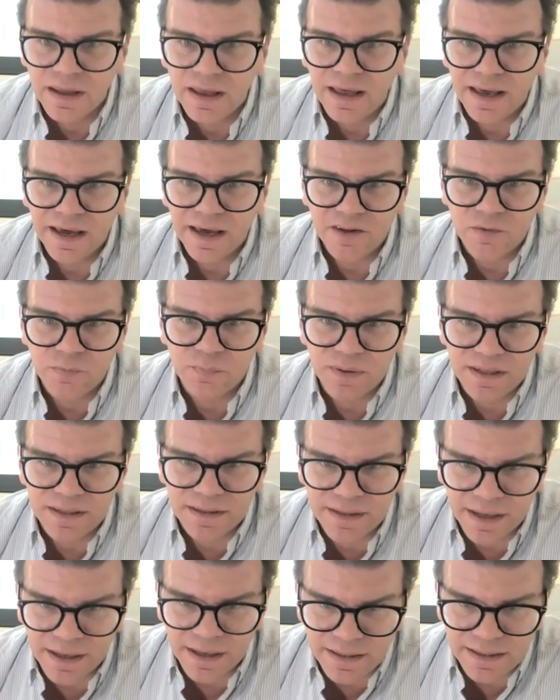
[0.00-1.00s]
has been
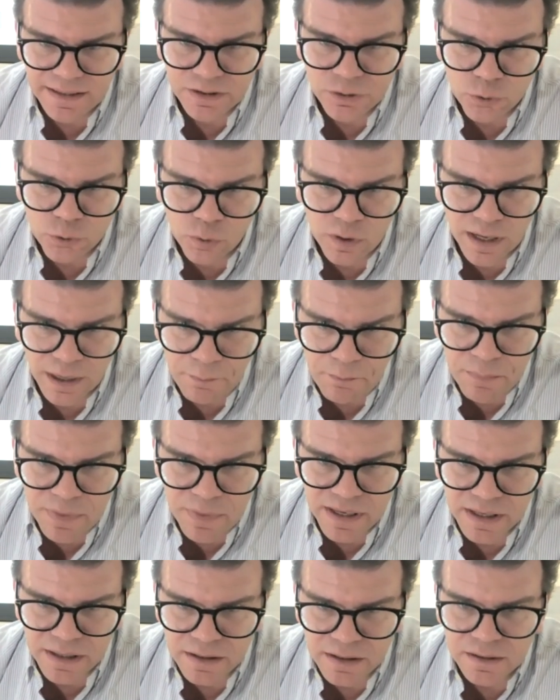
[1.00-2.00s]
done in
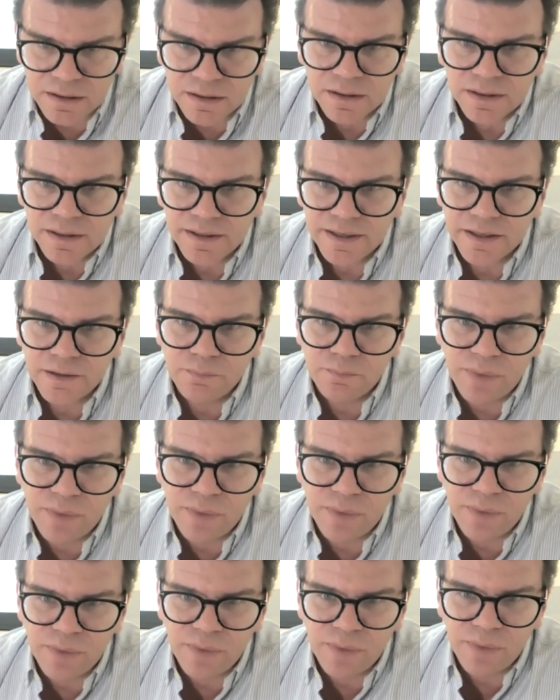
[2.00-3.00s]
Colombia in
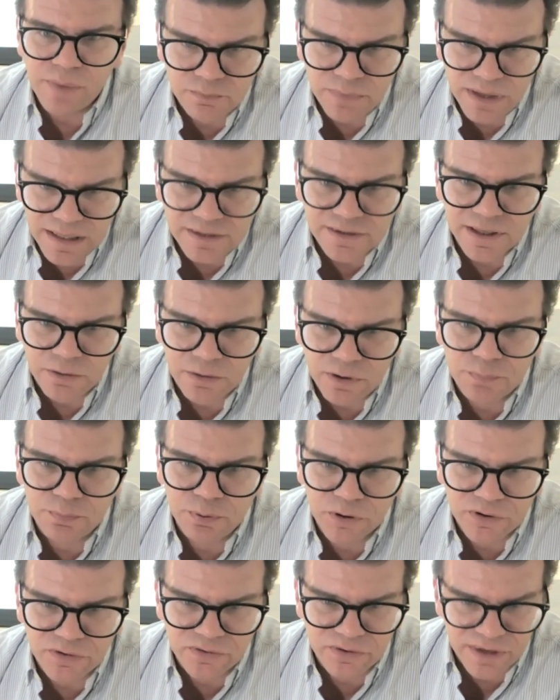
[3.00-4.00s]
military
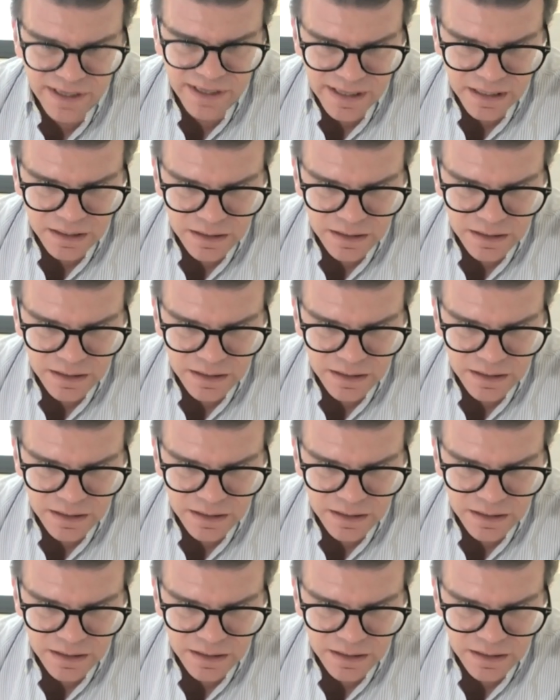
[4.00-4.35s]
personnel.